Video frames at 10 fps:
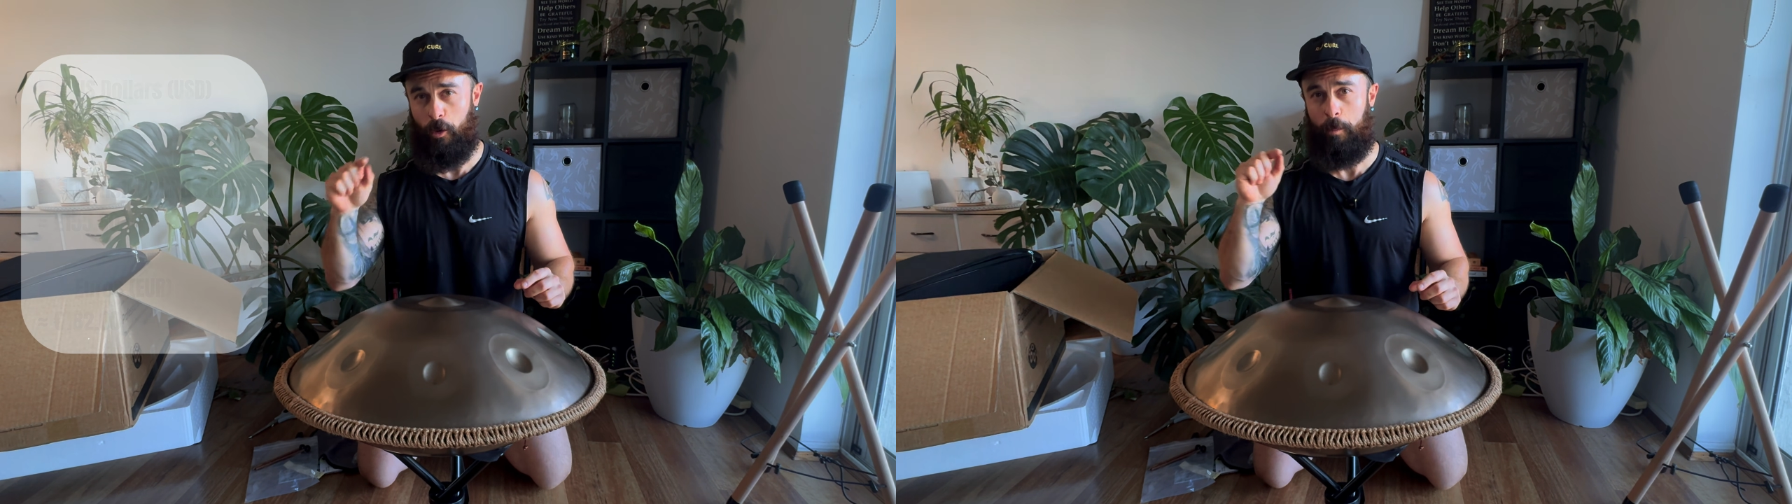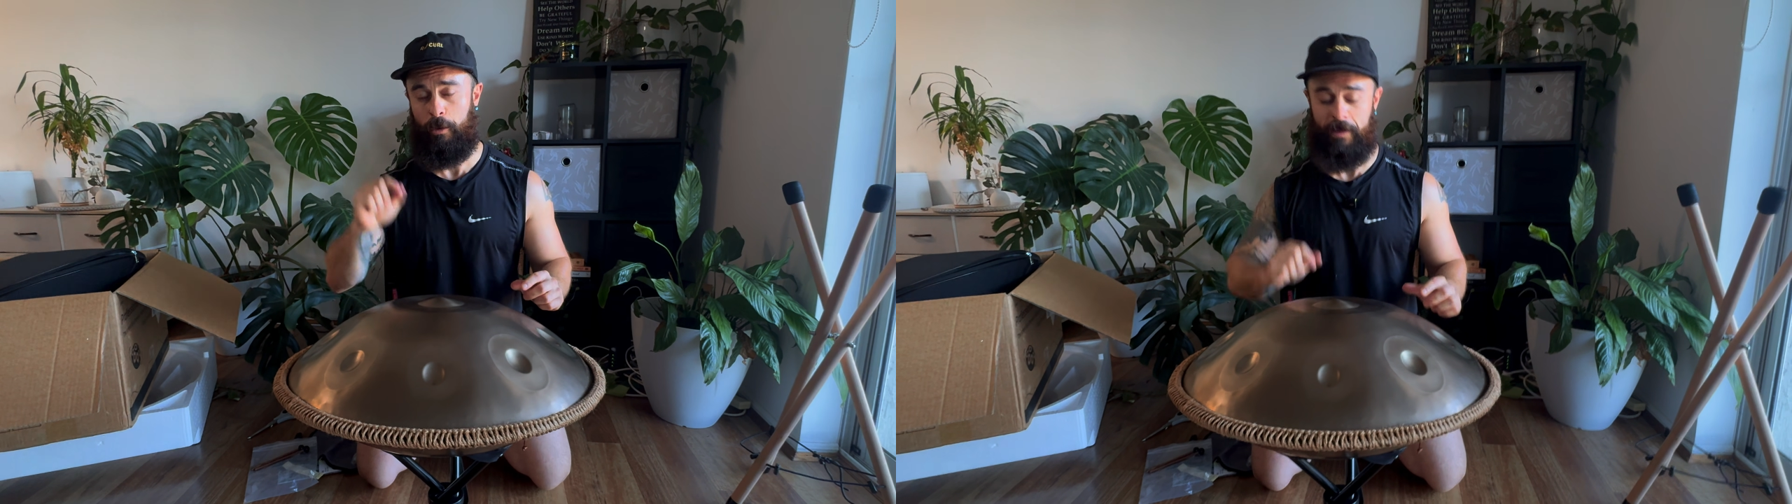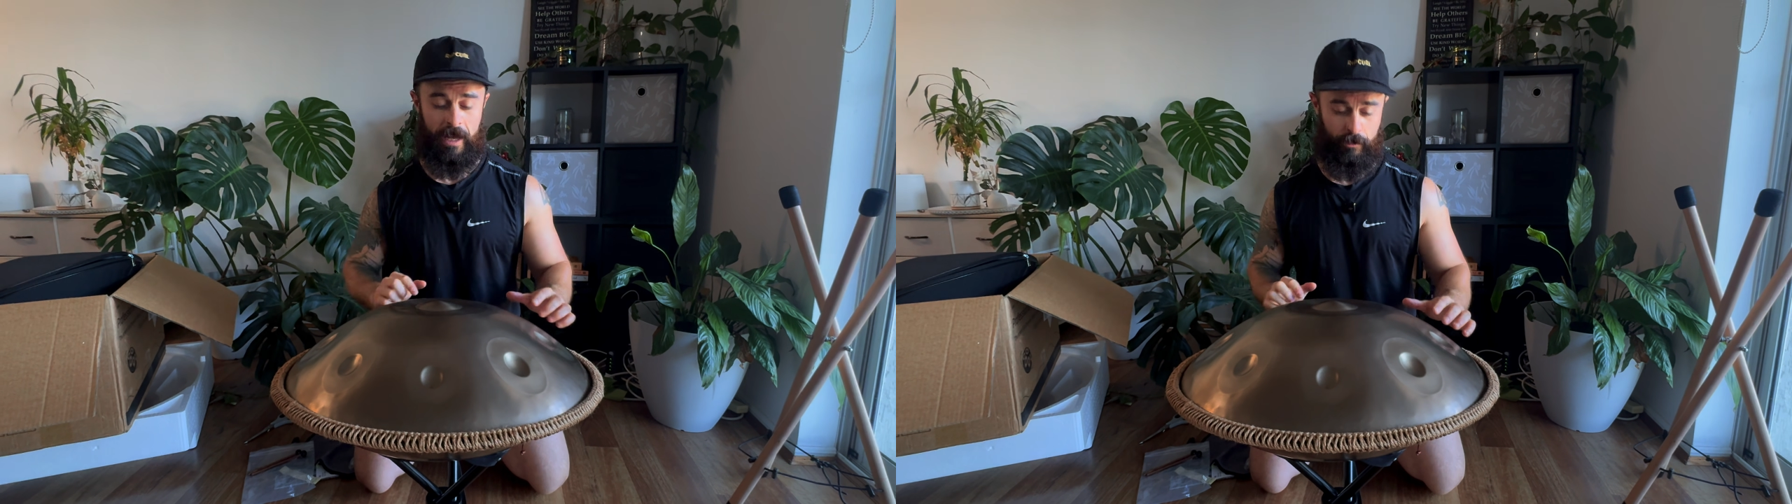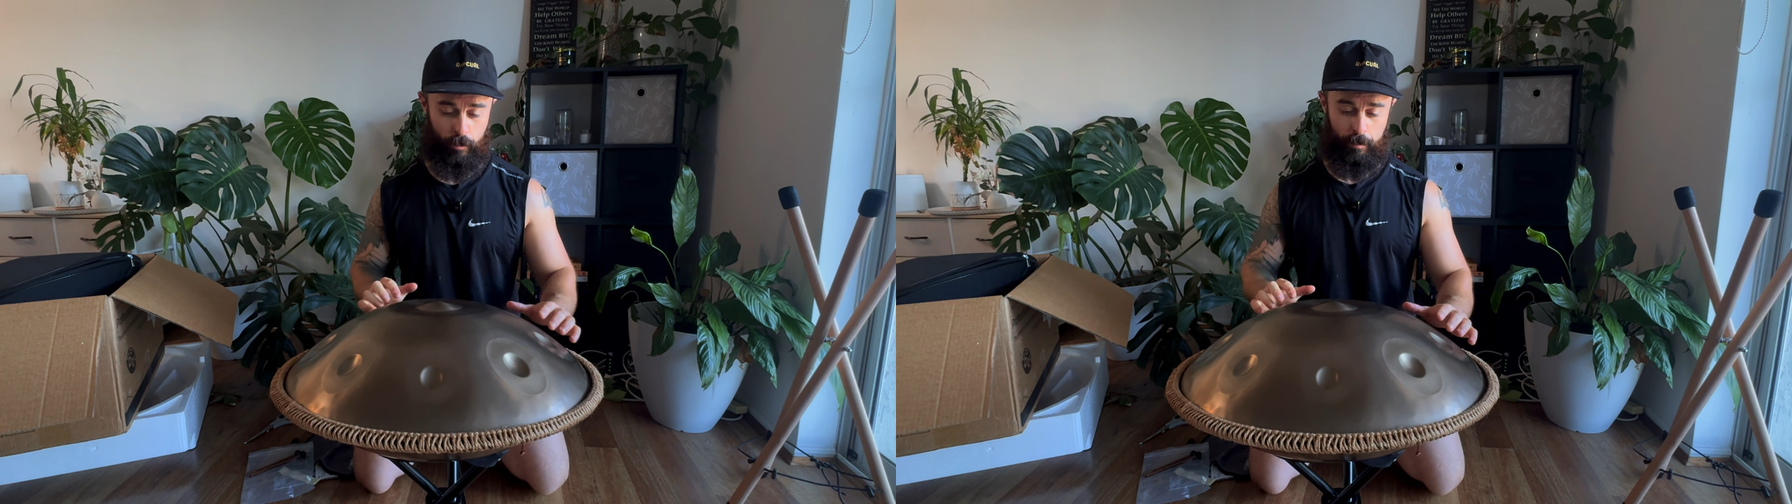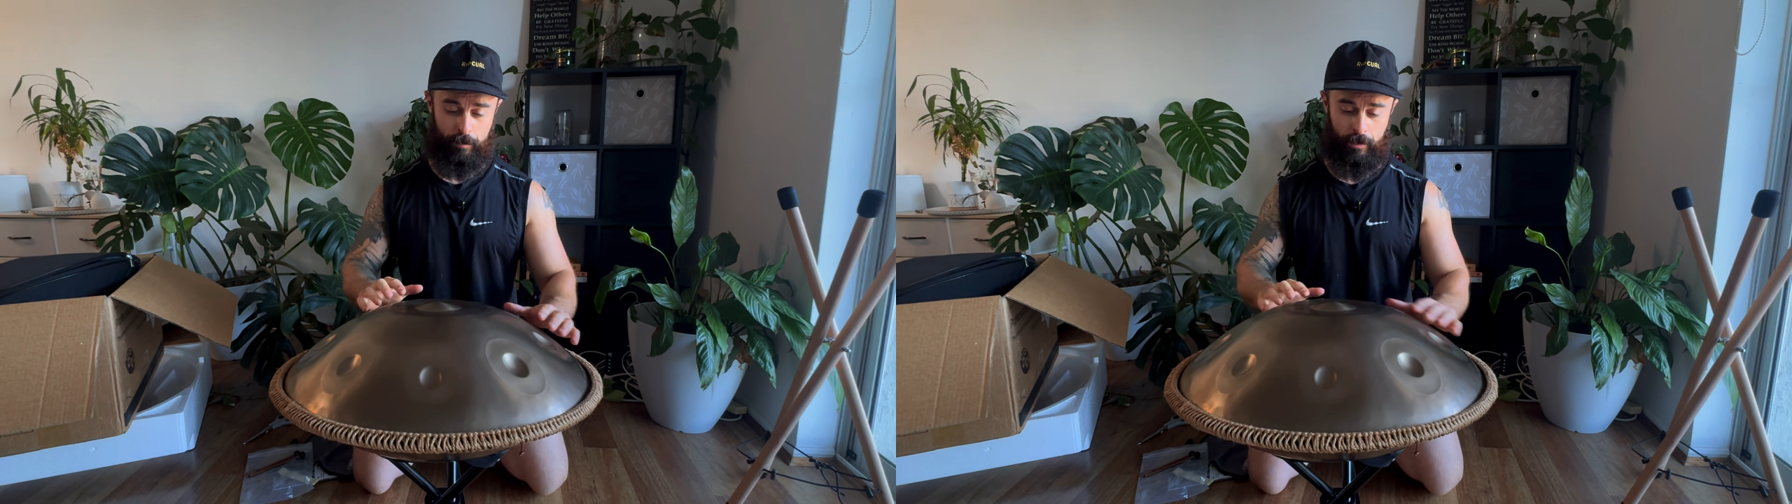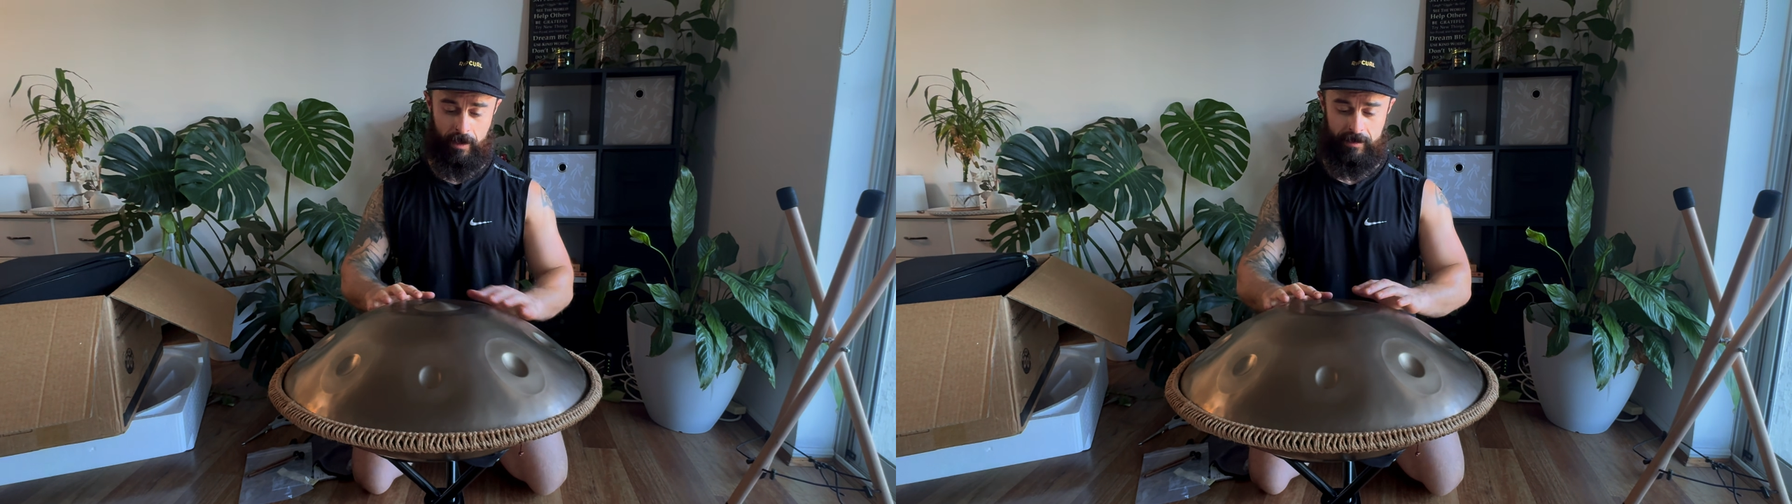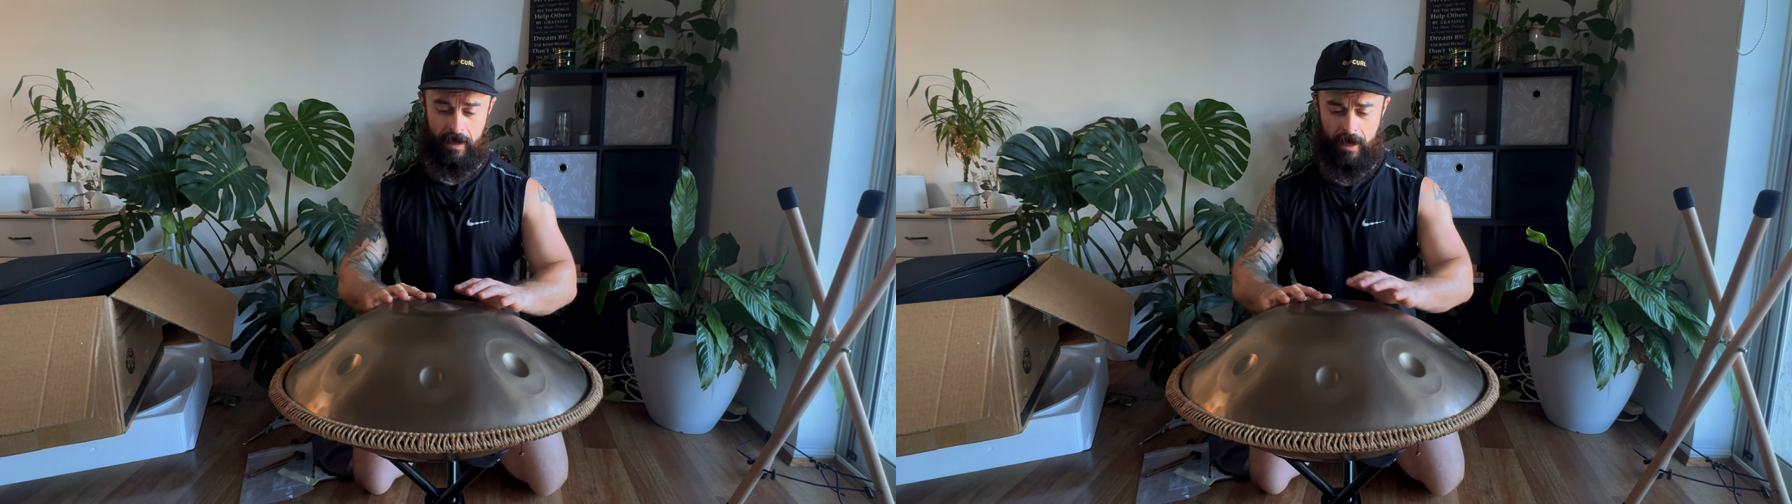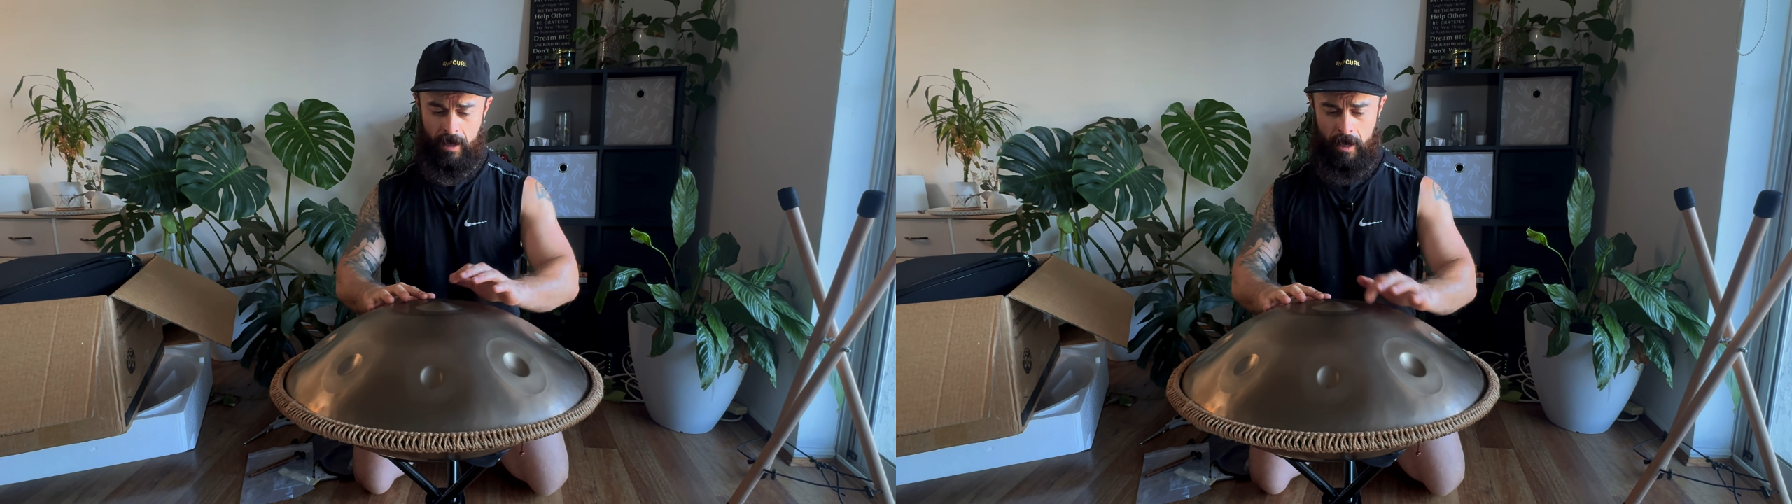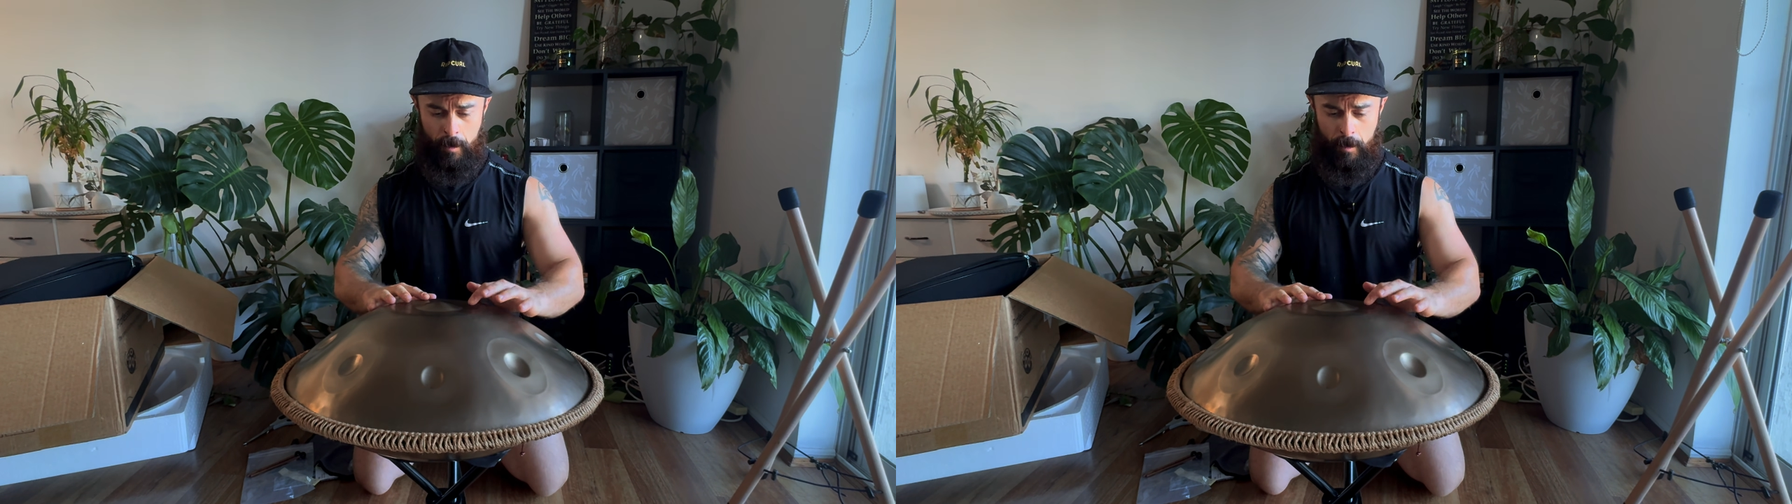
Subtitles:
I'll put the actual price there.